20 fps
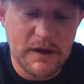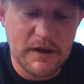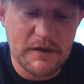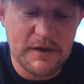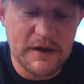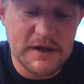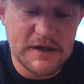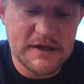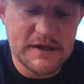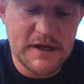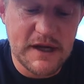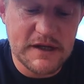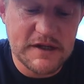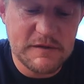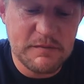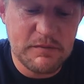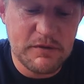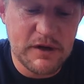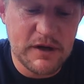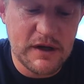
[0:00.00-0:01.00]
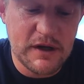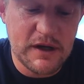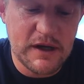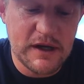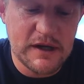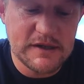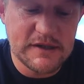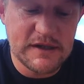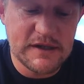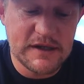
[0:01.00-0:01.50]
The desperate
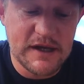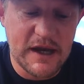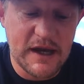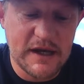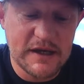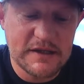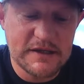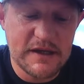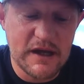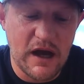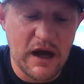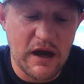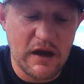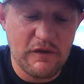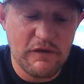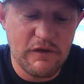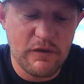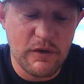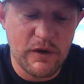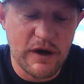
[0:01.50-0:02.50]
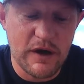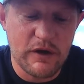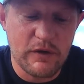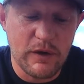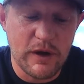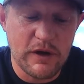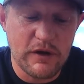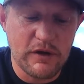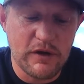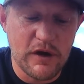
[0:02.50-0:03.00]
need today is not for a
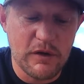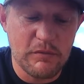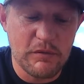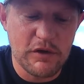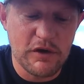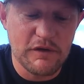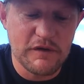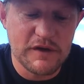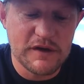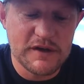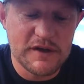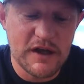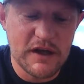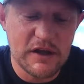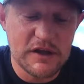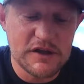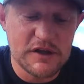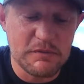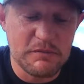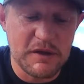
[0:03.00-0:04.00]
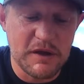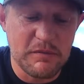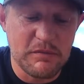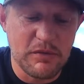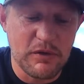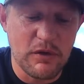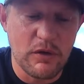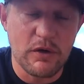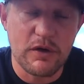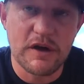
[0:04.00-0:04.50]
greater number of intelligent
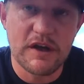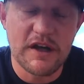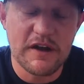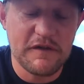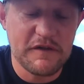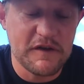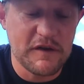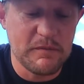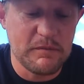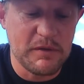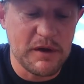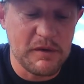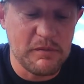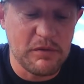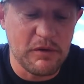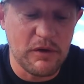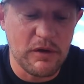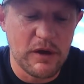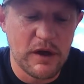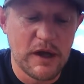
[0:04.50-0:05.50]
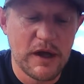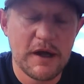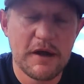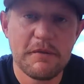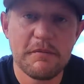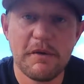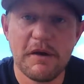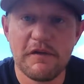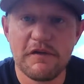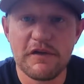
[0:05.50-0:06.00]
people or gifted people,
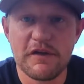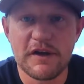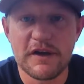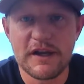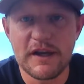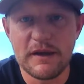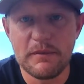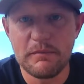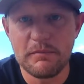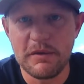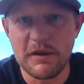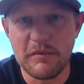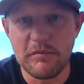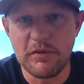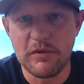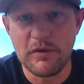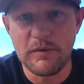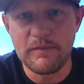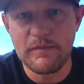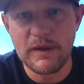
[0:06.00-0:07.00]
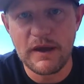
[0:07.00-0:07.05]
but for deep people.